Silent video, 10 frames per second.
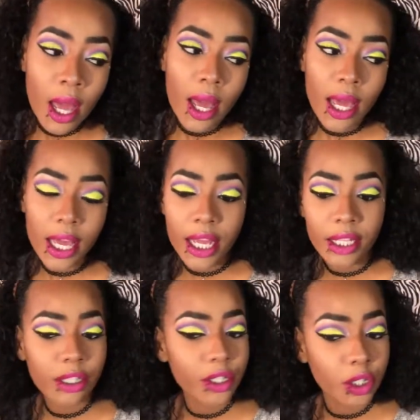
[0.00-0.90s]

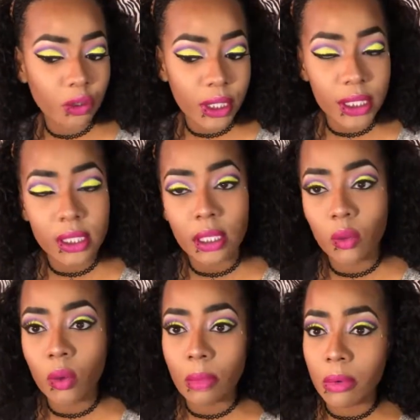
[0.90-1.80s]
and you need to
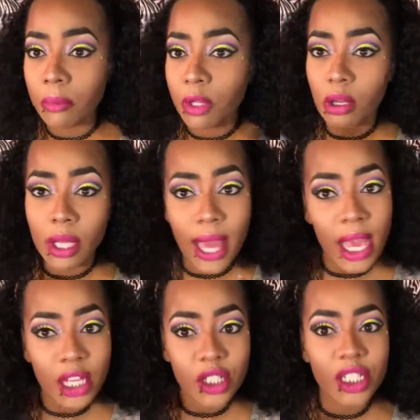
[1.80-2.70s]
warm up your
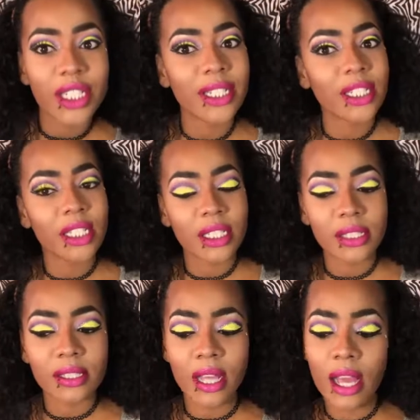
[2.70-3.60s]

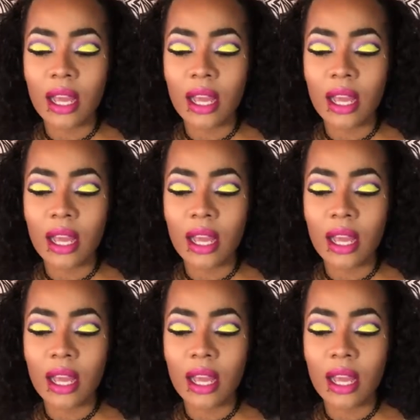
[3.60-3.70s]
lashes